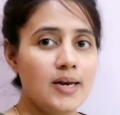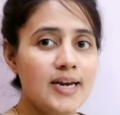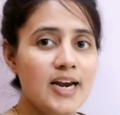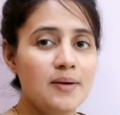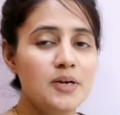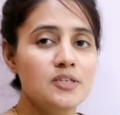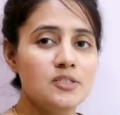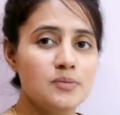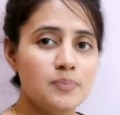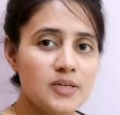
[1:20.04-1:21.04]
Unacademy
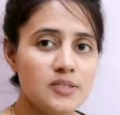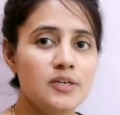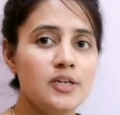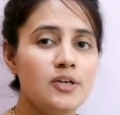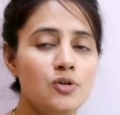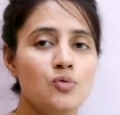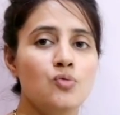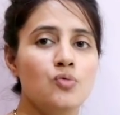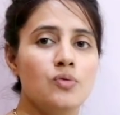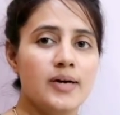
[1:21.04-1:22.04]
is presenting
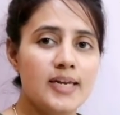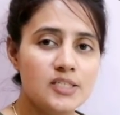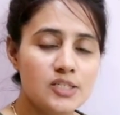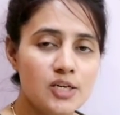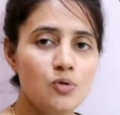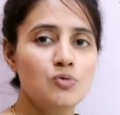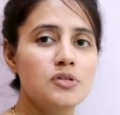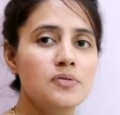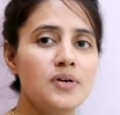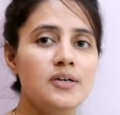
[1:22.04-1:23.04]
you an
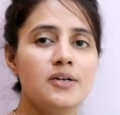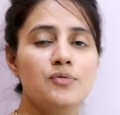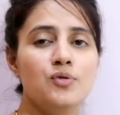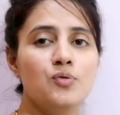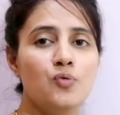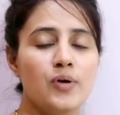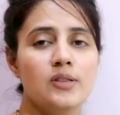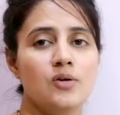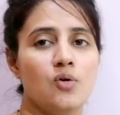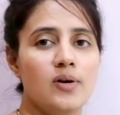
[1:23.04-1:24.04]
exclusive interview
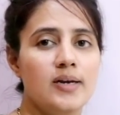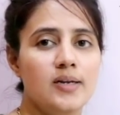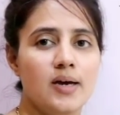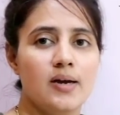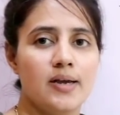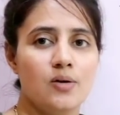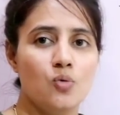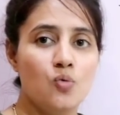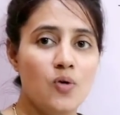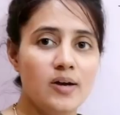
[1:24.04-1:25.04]
with All India Rank
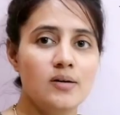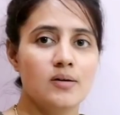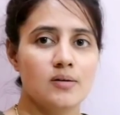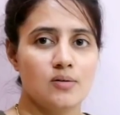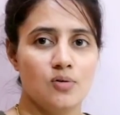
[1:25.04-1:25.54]
1